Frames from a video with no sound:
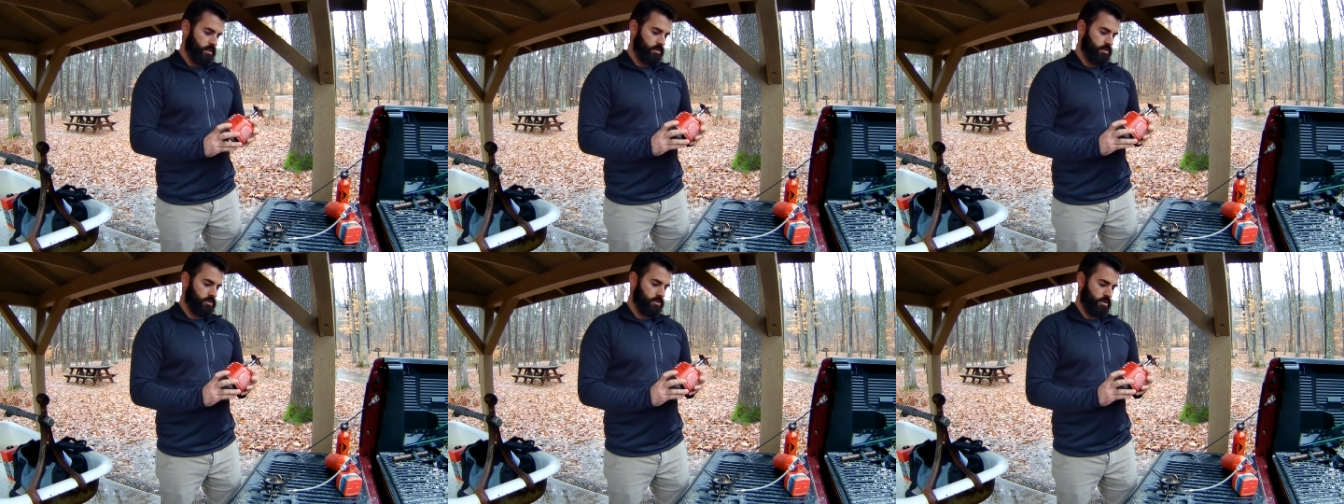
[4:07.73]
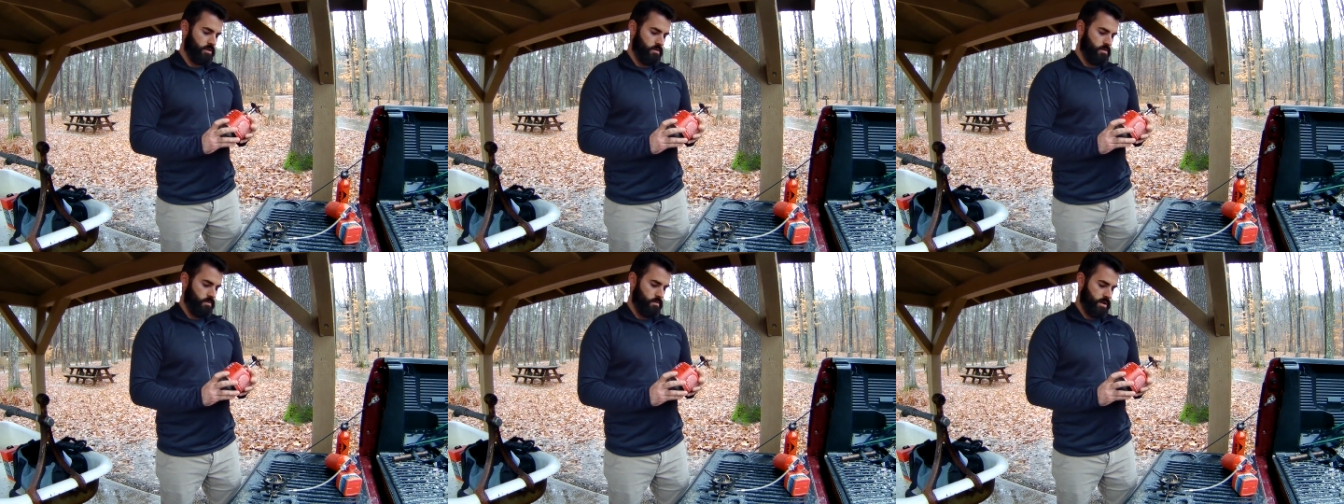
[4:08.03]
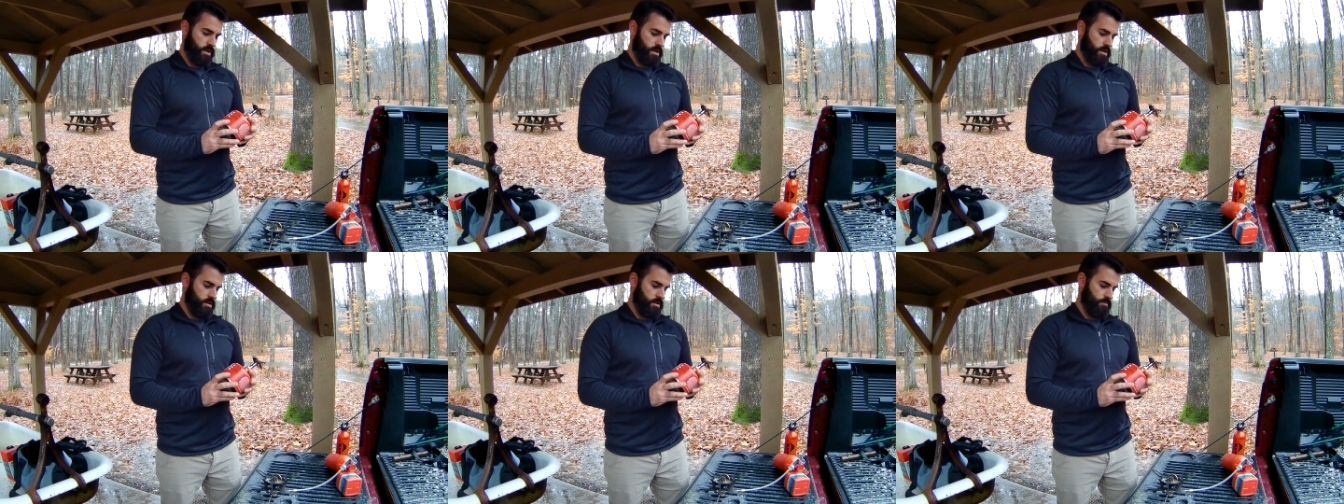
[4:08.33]

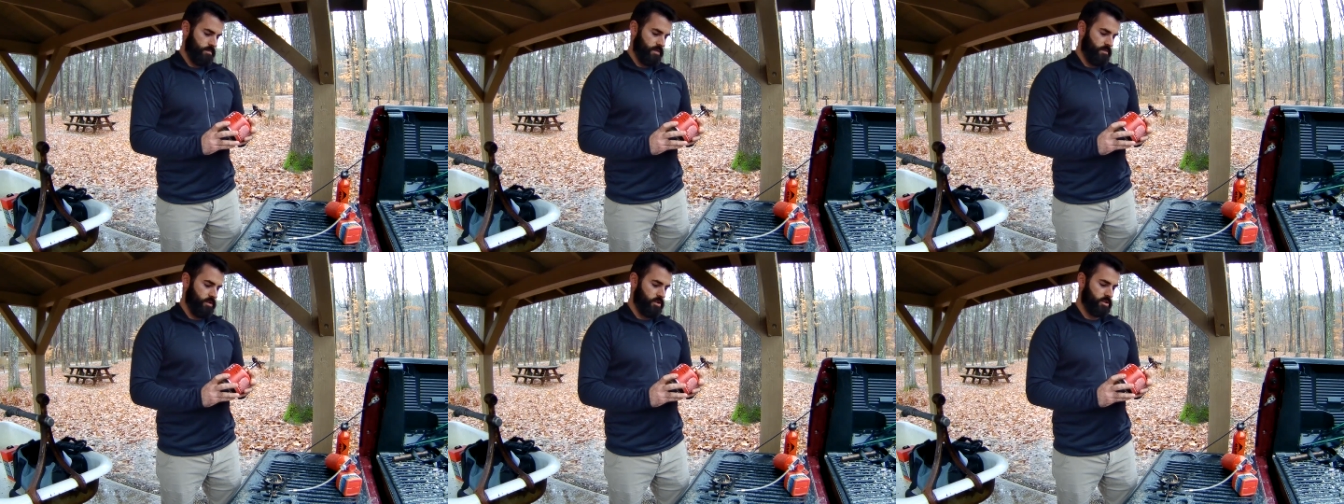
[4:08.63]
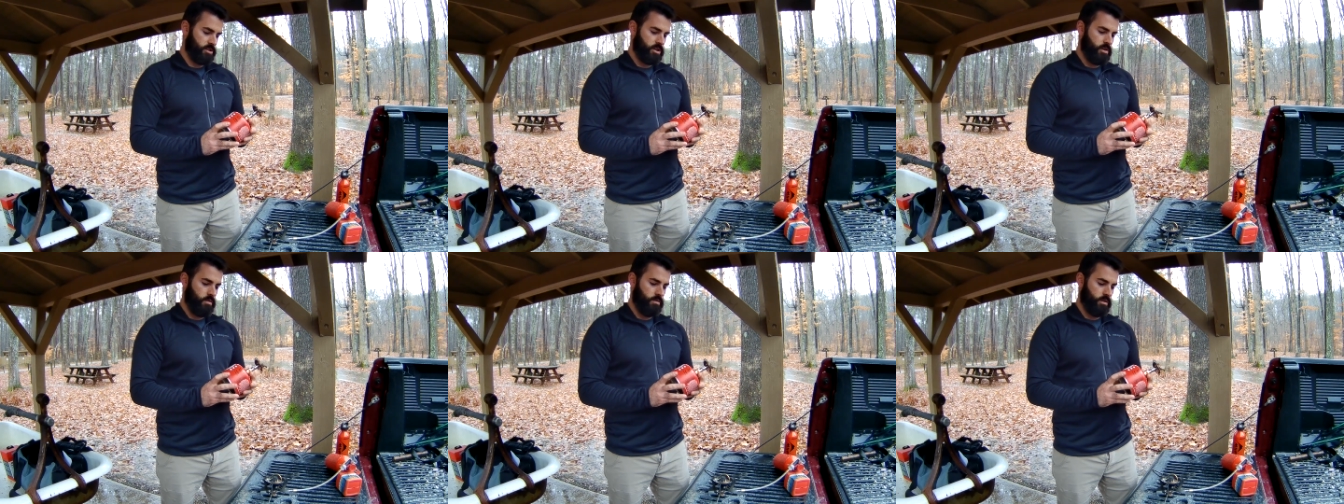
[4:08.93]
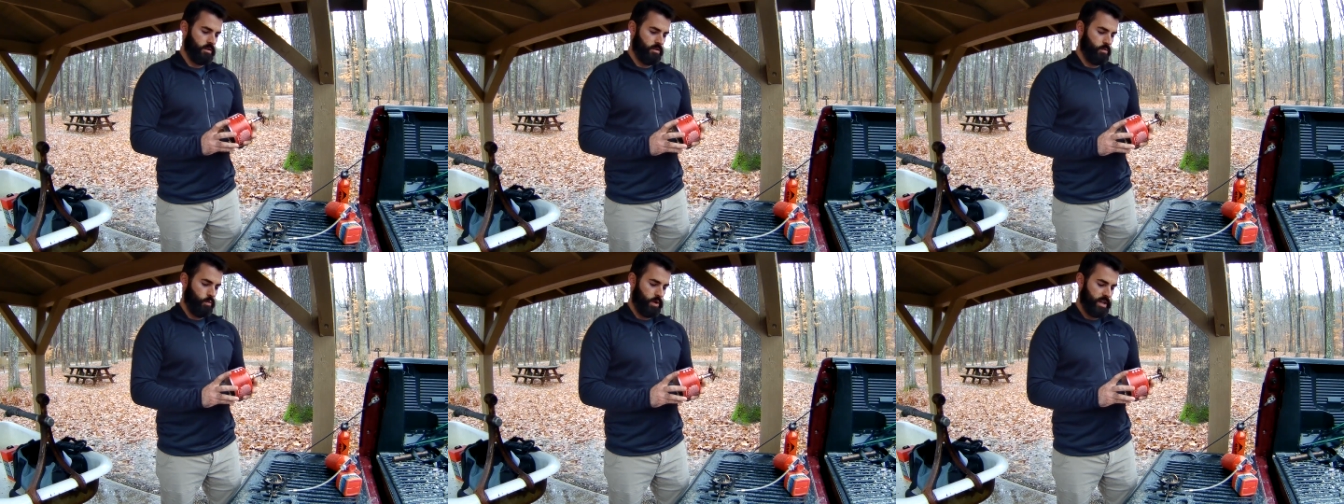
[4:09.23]
So if you're just
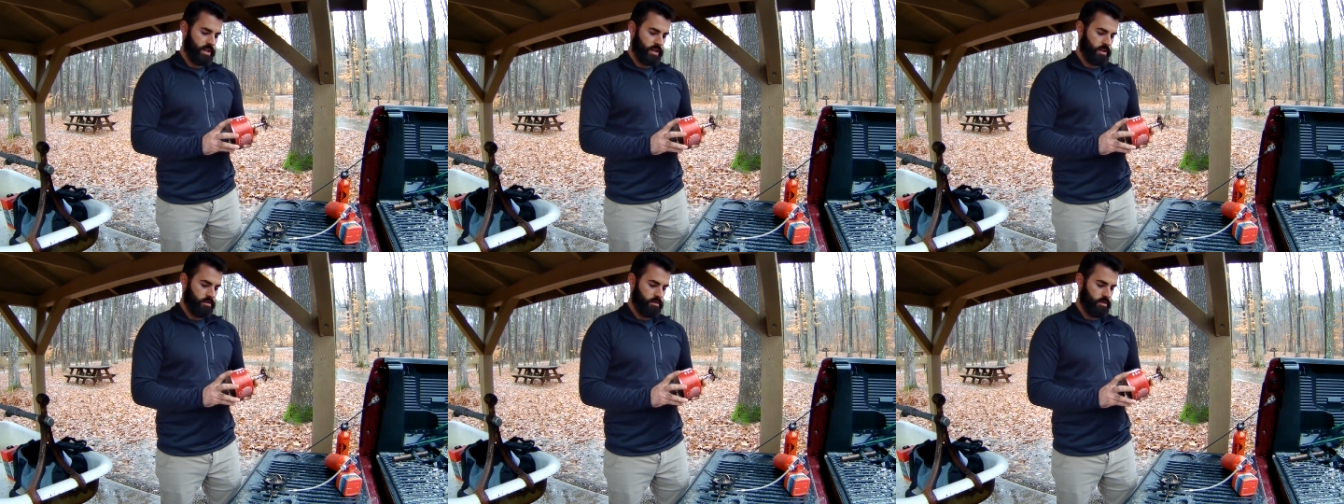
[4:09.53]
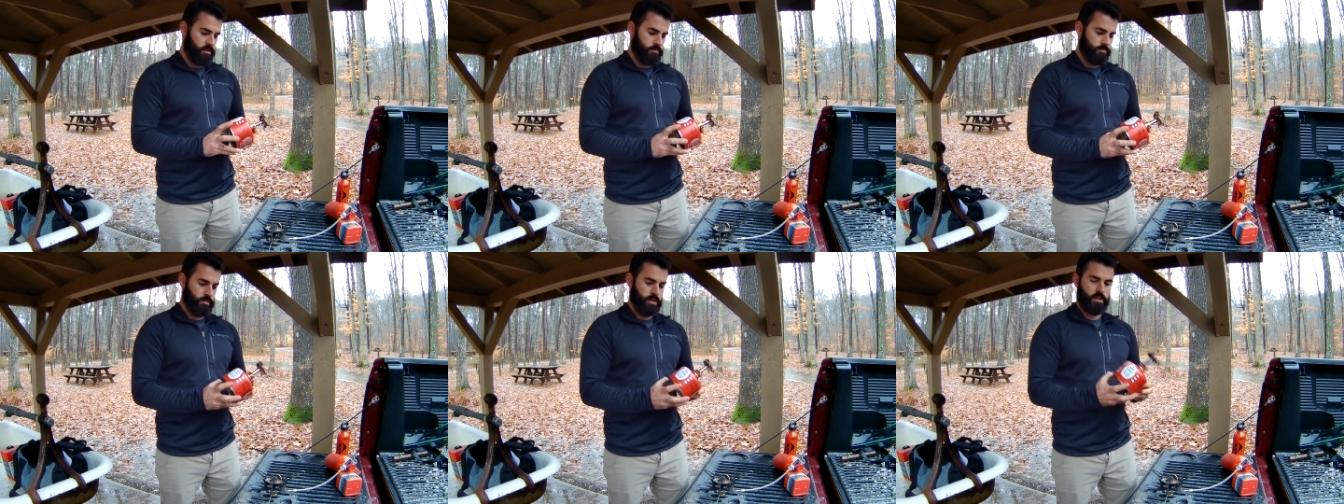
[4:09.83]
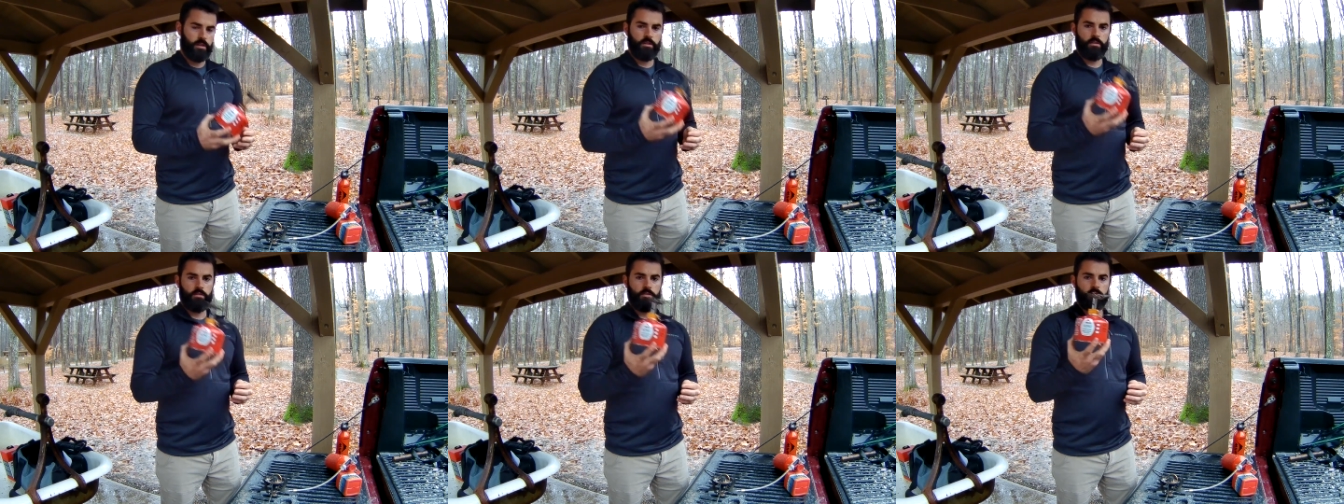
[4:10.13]
going on the weekender,
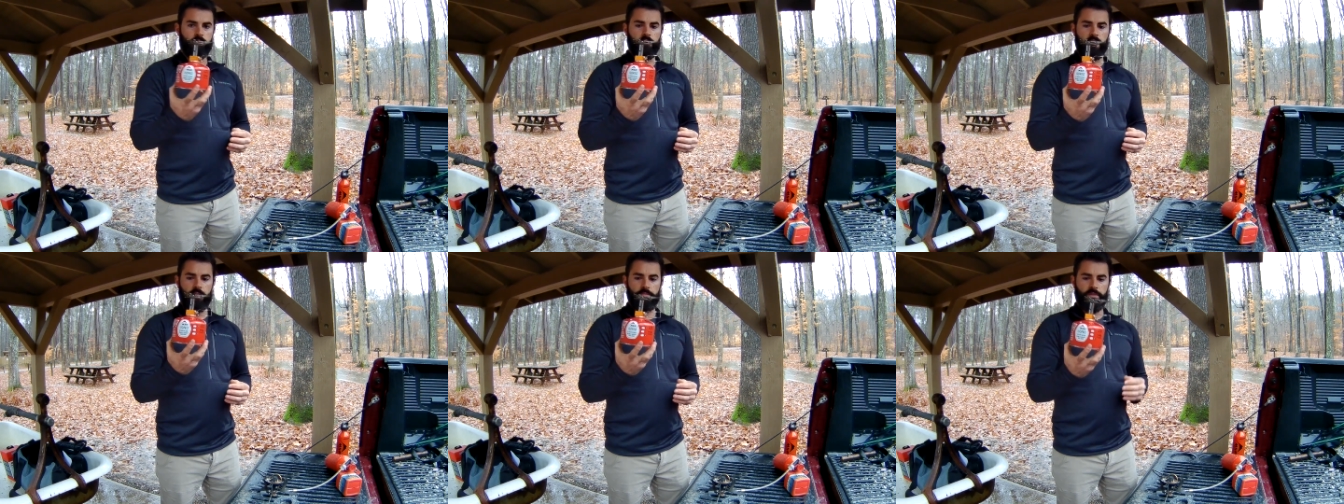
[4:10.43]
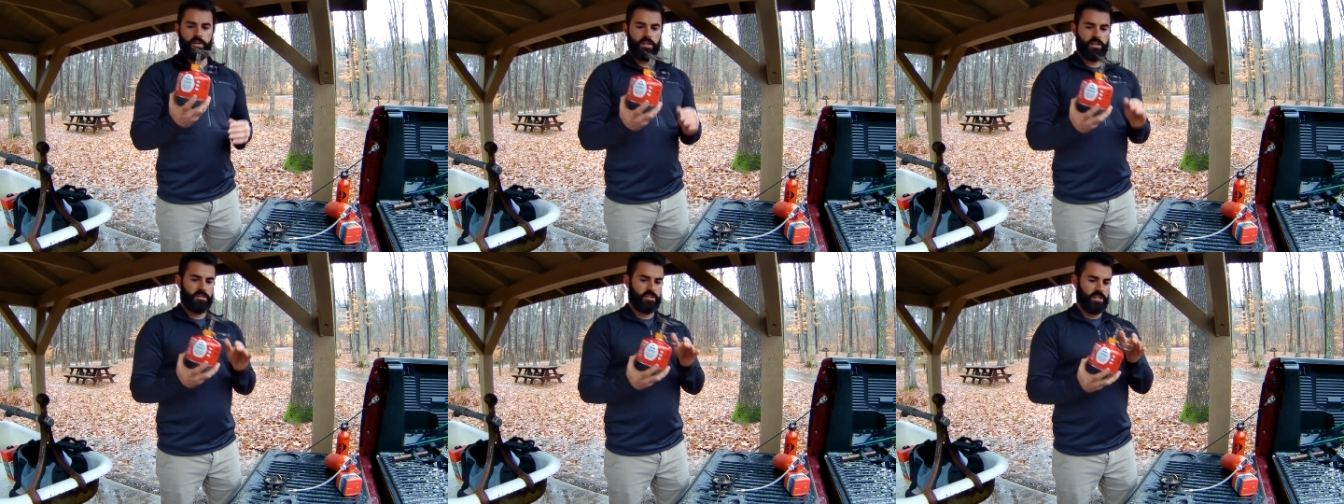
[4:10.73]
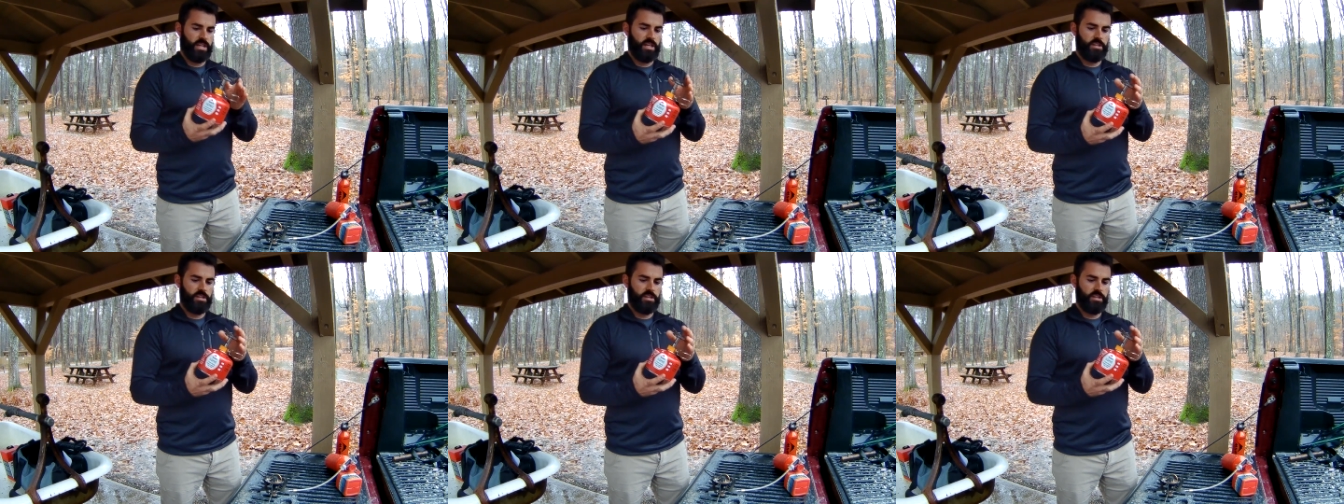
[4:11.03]
grab this.